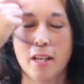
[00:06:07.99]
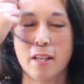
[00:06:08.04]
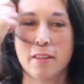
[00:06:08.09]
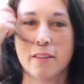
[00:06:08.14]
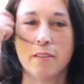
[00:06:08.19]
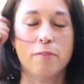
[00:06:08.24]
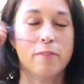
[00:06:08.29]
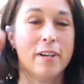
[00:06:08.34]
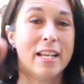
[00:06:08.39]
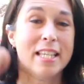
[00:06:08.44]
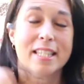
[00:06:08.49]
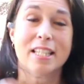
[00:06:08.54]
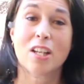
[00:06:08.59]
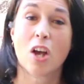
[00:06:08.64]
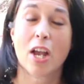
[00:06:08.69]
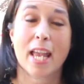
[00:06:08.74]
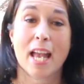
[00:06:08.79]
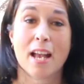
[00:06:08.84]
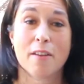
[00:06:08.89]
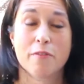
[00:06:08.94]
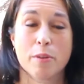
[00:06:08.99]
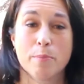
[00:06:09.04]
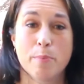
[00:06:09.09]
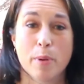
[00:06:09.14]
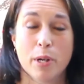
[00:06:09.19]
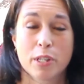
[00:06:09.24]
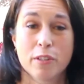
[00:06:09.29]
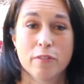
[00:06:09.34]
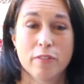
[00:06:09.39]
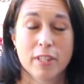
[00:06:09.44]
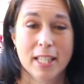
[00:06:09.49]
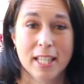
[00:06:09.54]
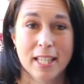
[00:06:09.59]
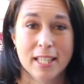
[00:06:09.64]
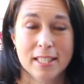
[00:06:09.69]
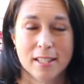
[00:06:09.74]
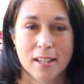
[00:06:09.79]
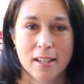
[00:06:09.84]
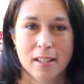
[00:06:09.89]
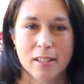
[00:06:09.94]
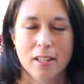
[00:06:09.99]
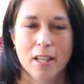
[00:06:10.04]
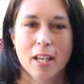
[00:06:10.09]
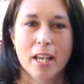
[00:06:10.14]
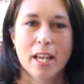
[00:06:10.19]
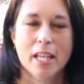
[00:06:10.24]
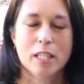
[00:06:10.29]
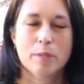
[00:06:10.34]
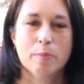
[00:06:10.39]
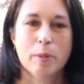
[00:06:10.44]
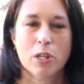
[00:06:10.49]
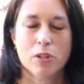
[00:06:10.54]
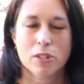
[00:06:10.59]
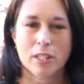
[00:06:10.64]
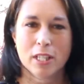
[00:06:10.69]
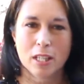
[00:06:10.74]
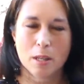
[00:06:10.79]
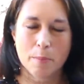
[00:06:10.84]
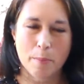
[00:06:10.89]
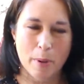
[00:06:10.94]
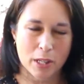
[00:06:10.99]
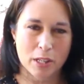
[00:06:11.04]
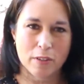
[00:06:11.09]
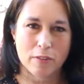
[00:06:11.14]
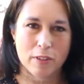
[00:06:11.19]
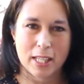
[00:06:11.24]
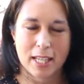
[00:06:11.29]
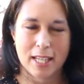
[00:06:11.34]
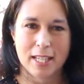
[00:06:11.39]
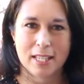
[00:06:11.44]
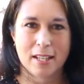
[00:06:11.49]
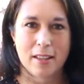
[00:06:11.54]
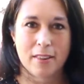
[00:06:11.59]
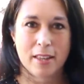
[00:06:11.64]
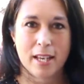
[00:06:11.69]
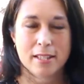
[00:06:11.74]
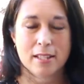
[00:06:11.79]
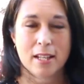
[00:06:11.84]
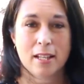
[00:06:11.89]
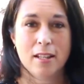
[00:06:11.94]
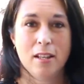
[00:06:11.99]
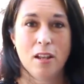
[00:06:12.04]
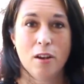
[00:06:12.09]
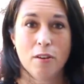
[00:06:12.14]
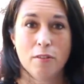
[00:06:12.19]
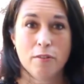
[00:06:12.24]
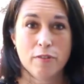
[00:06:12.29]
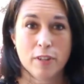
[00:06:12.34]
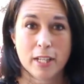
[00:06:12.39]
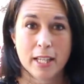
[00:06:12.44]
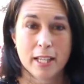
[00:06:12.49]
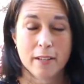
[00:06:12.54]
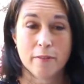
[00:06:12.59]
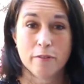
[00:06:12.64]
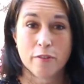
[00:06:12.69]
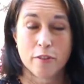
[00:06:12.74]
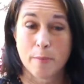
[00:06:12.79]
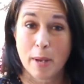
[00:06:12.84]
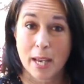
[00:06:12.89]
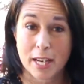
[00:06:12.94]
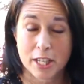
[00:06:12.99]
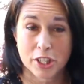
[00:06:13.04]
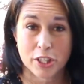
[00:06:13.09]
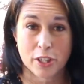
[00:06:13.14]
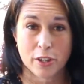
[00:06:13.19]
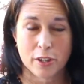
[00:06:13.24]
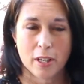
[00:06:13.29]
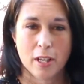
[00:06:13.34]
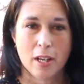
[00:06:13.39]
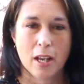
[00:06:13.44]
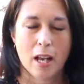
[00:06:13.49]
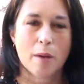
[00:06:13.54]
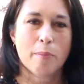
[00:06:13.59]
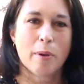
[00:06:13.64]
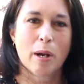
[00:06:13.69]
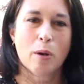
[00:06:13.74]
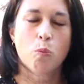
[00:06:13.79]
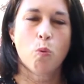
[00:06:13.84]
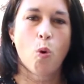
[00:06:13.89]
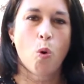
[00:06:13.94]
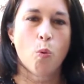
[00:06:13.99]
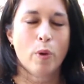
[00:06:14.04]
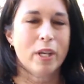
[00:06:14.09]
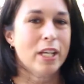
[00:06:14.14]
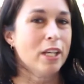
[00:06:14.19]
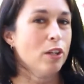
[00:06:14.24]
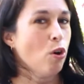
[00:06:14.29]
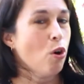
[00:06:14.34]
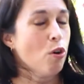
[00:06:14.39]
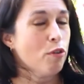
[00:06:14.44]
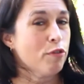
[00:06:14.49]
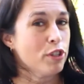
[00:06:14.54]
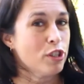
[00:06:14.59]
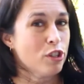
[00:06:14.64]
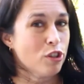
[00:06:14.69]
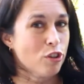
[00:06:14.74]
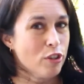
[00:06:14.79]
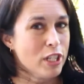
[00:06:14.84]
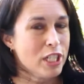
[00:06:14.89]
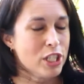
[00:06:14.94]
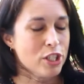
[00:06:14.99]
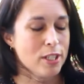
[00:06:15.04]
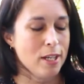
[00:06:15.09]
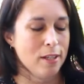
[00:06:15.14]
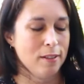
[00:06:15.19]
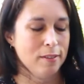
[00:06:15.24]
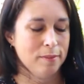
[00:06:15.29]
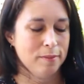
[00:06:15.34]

The reason I have the Bhagavad Gita is because in the Bhagavad Gita there's lovely information about what we can offer to Krishna.